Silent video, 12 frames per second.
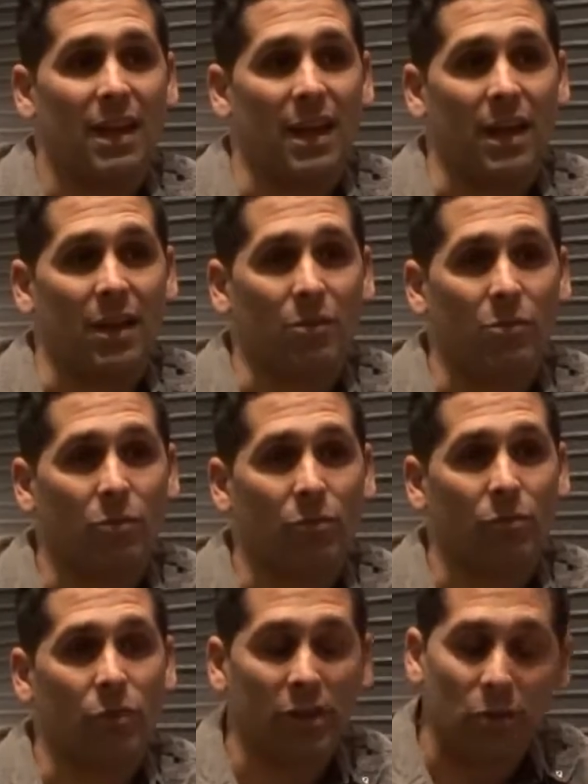and
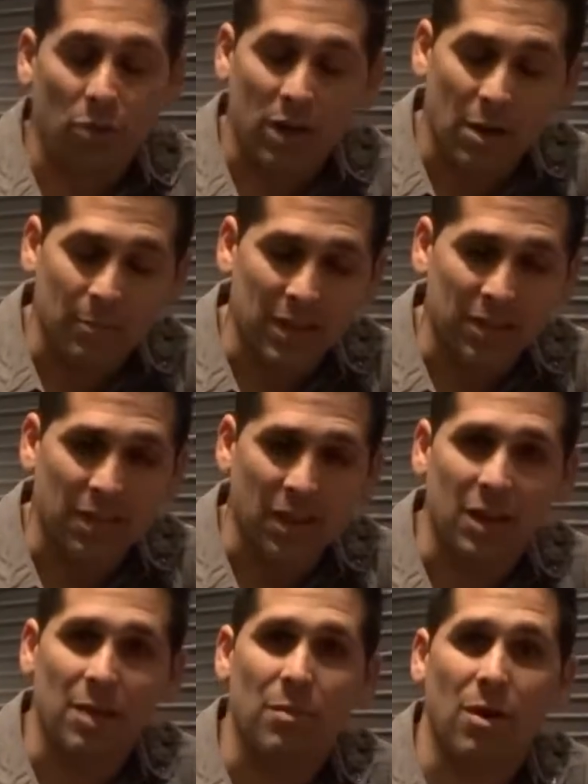really what got me
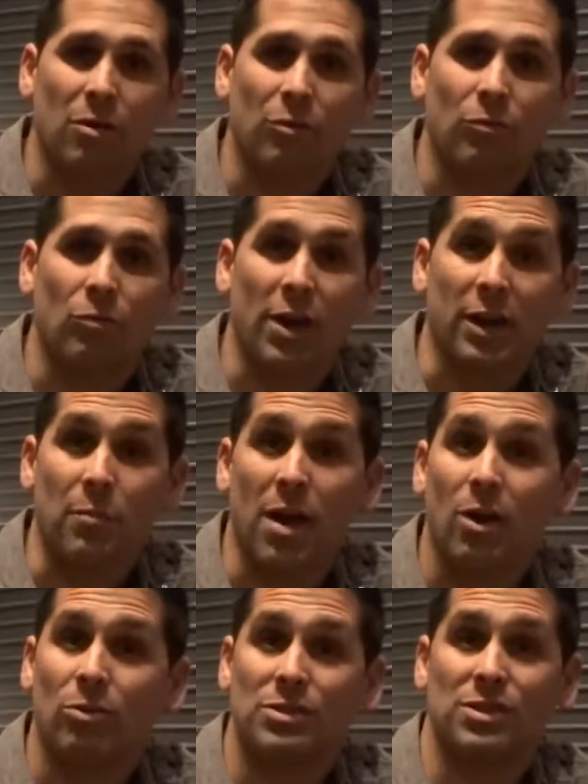thinking about writing
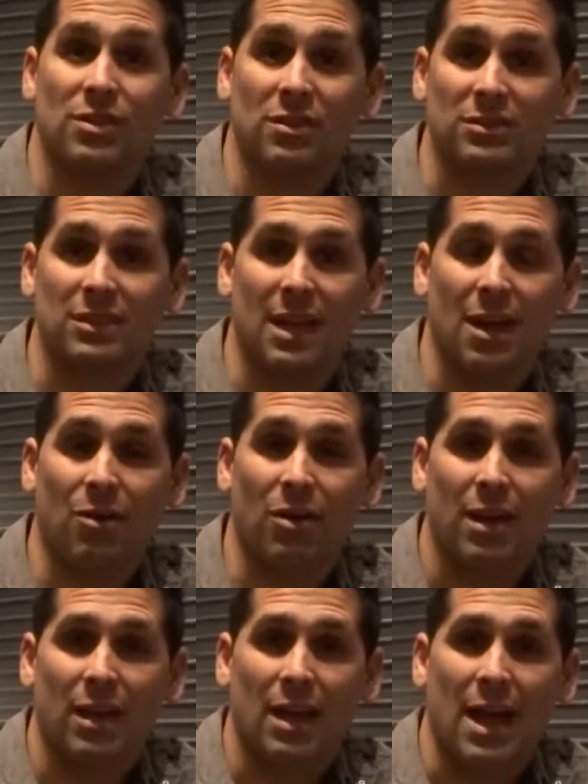my own songs and how